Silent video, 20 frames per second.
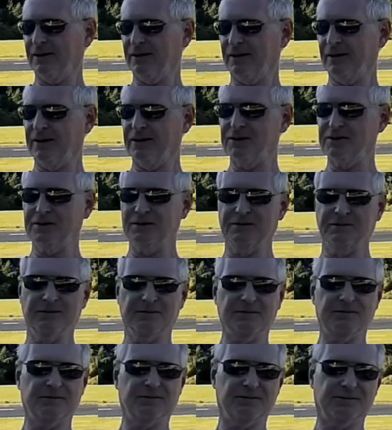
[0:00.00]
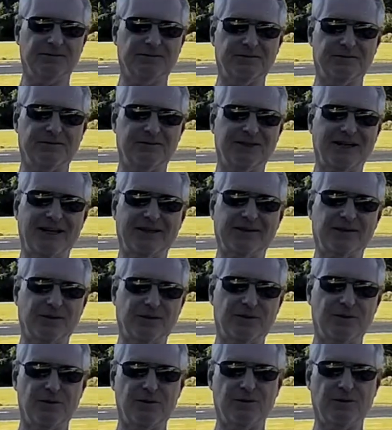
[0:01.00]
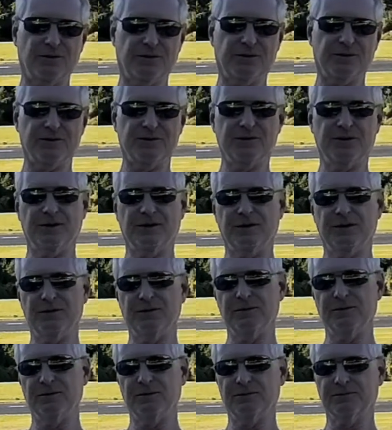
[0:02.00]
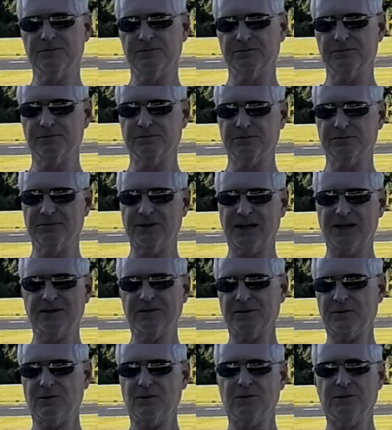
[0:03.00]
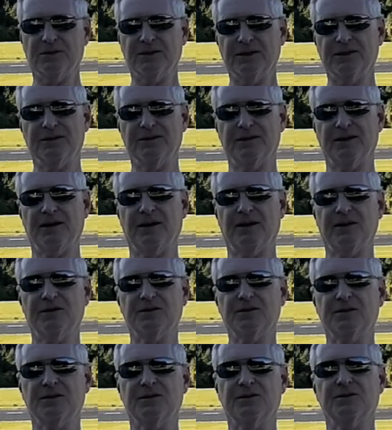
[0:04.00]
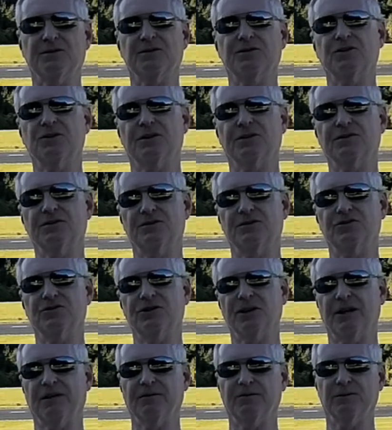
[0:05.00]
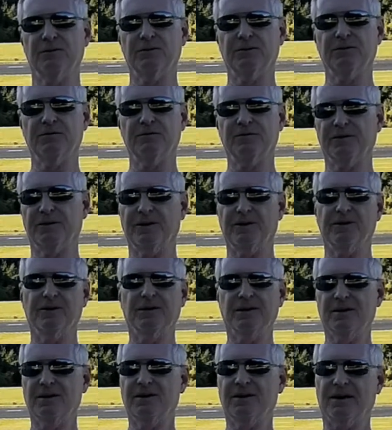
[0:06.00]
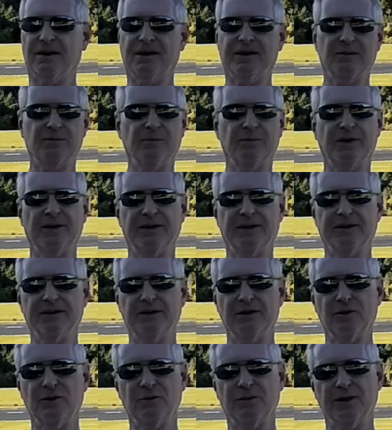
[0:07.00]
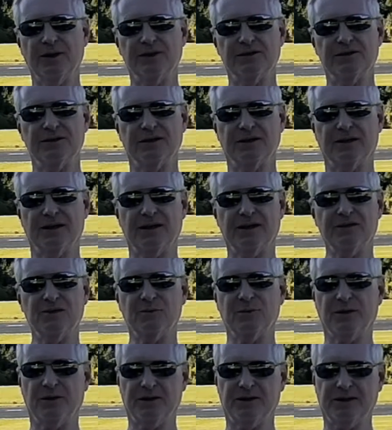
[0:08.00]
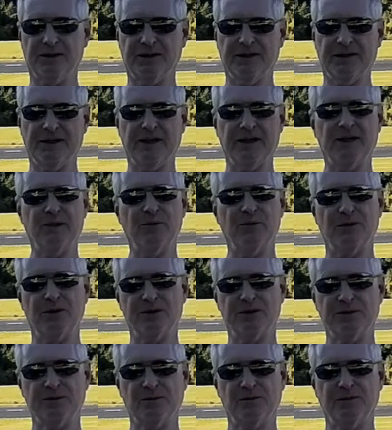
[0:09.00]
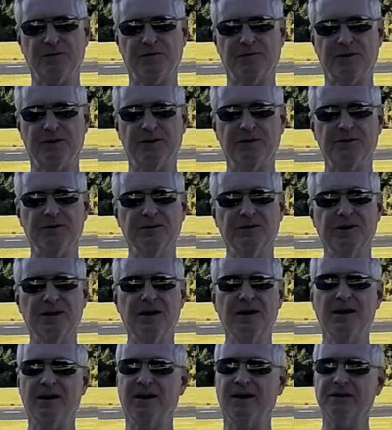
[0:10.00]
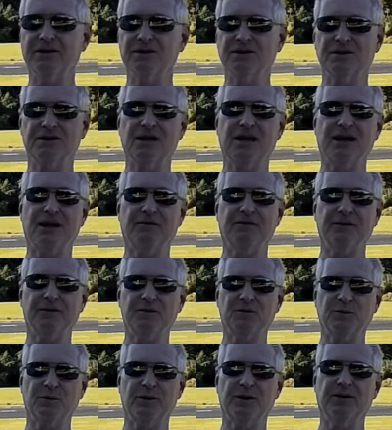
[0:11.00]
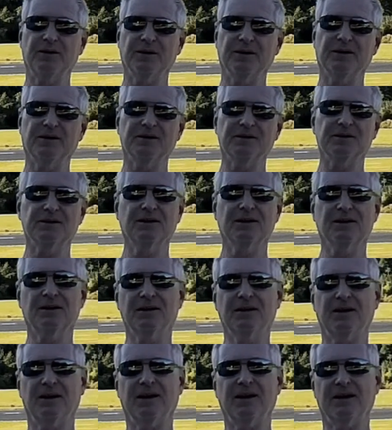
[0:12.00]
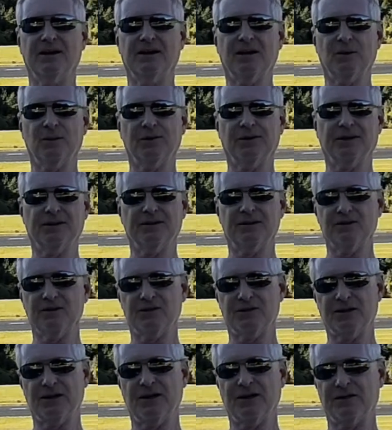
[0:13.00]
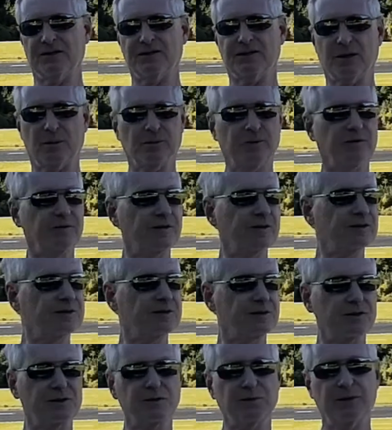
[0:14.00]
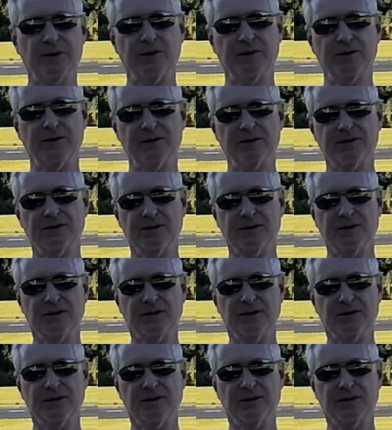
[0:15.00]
isn't technical. There's no technical details. This is just general info. I am by no means an expert in any parts of the field. I just have experience, and I would like to share some of this experience